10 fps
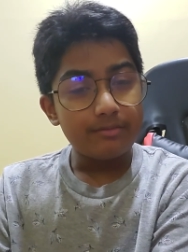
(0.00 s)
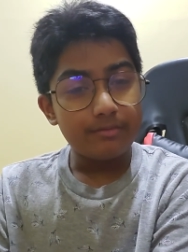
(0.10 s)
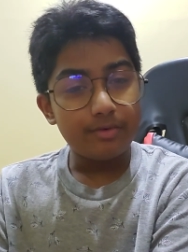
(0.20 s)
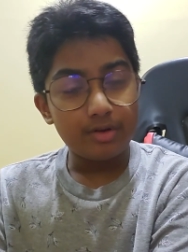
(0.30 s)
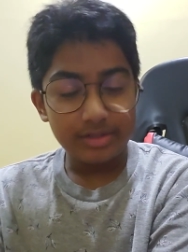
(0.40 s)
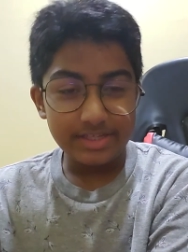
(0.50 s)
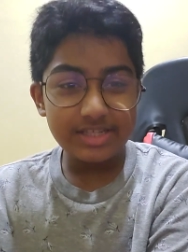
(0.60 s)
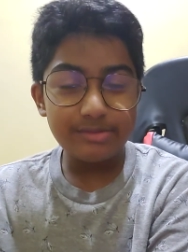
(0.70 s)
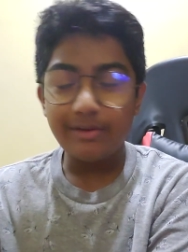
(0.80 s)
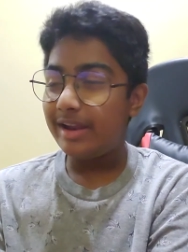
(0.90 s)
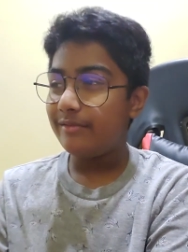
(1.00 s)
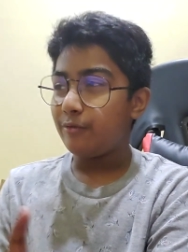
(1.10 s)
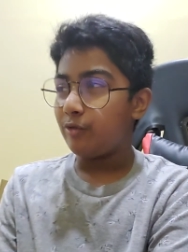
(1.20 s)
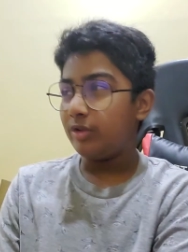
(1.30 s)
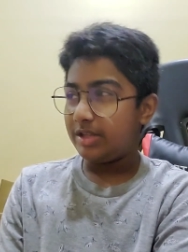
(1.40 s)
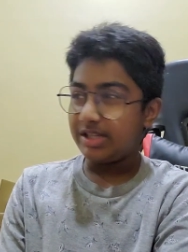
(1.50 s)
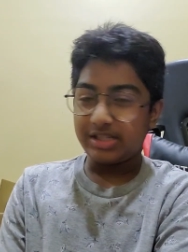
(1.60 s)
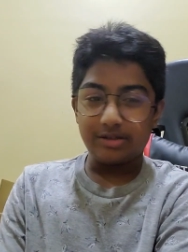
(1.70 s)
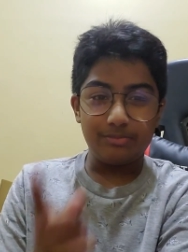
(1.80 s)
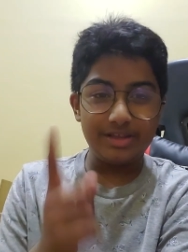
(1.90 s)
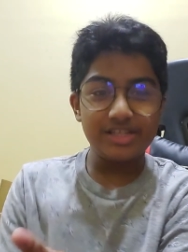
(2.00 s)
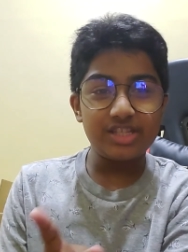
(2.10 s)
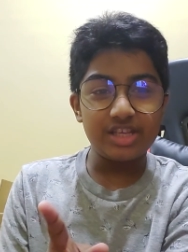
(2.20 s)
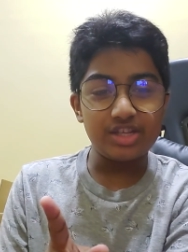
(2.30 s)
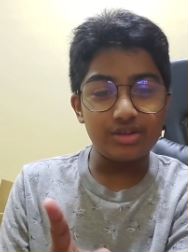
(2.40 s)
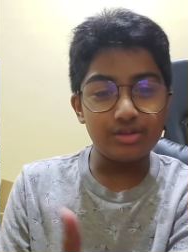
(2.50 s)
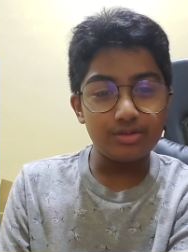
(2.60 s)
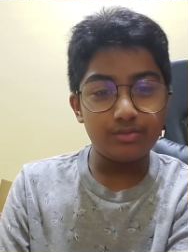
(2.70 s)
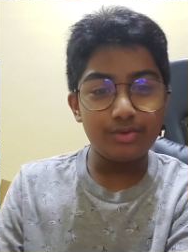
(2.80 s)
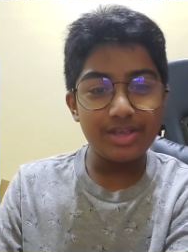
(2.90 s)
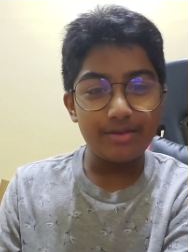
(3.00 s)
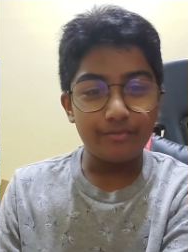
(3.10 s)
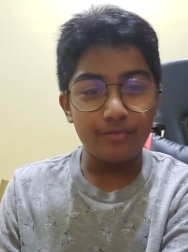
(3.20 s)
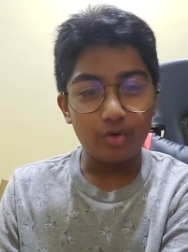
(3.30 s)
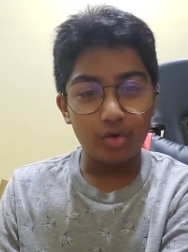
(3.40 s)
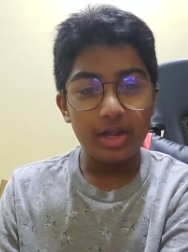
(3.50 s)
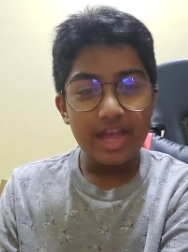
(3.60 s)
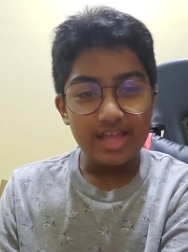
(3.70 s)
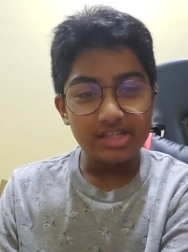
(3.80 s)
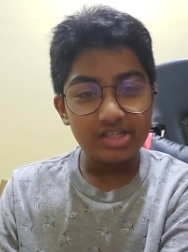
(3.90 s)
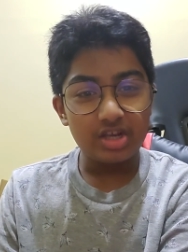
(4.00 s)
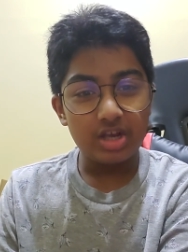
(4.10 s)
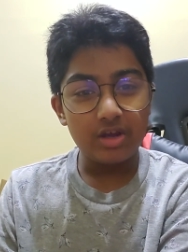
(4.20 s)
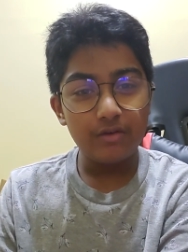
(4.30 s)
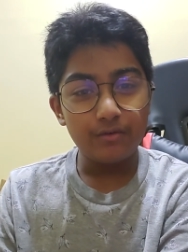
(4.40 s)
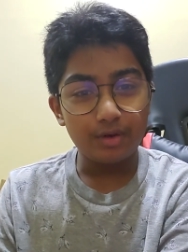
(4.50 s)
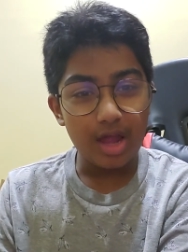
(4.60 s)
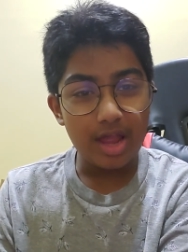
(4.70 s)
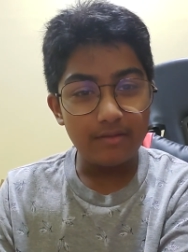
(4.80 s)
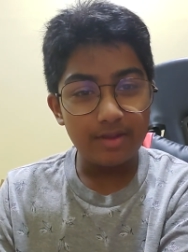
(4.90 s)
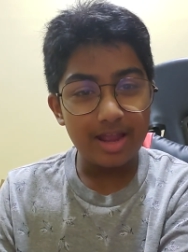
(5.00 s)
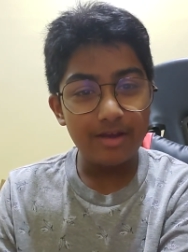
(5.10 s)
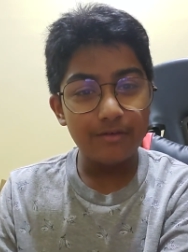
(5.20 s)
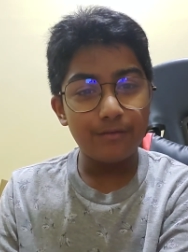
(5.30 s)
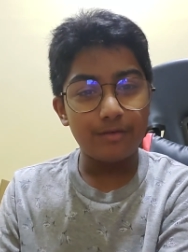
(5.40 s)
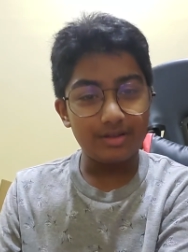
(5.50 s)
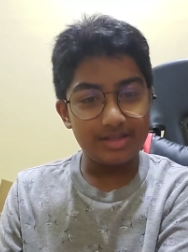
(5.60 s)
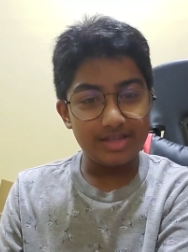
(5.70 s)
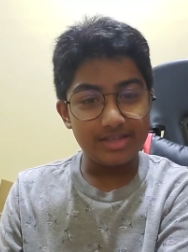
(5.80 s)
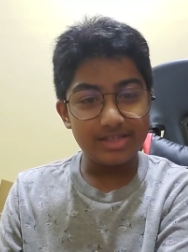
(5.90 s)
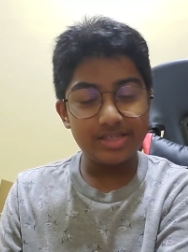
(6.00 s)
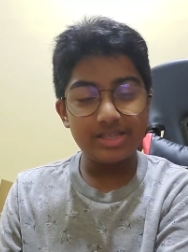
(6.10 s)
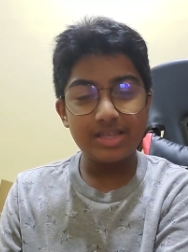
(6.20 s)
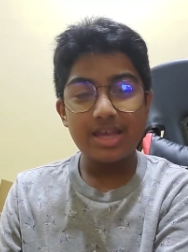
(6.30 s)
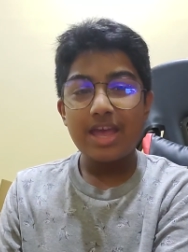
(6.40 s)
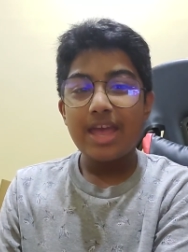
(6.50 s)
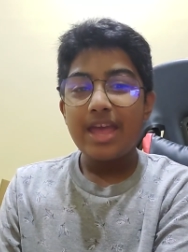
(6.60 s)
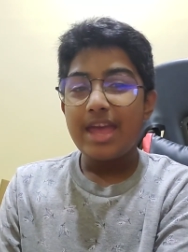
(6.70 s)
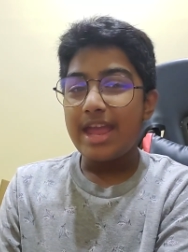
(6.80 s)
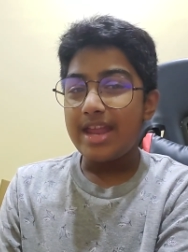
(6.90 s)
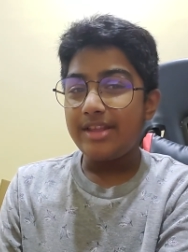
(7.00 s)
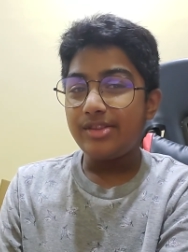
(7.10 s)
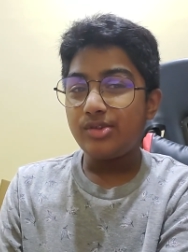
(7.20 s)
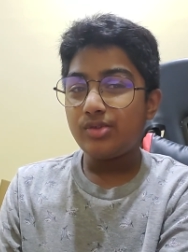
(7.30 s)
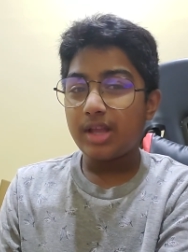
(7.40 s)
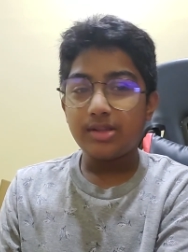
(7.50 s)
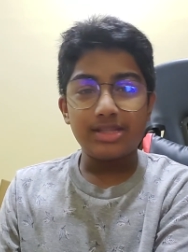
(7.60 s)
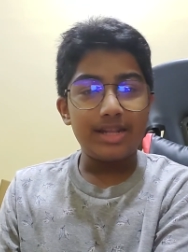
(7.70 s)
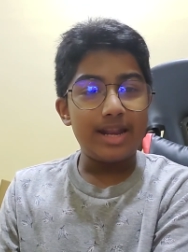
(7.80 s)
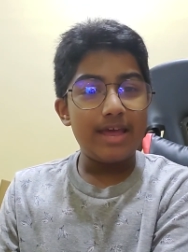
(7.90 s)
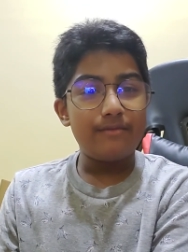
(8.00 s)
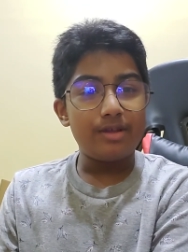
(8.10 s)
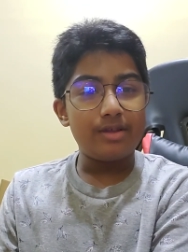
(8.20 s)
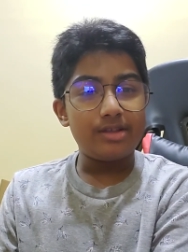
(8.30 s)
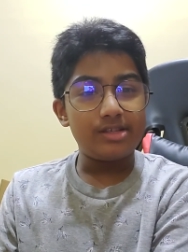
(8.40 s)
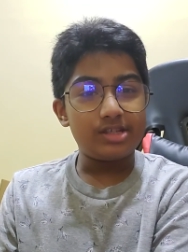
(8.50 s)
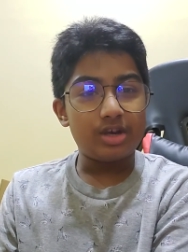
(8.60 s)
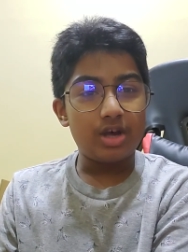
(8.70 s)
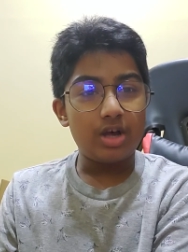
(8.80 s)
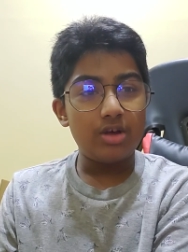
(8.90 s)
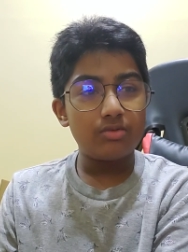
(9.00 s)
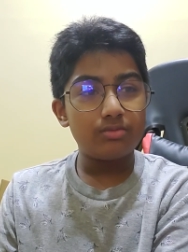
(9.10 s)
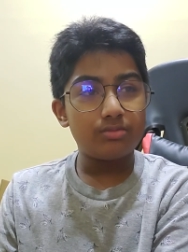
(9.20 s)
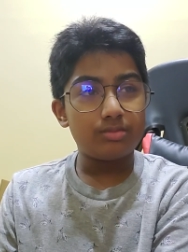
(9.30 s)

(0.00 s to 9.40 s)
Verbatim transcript: For this one, for this the PlayStation 3 Four is called for area for this. In 2011, it's called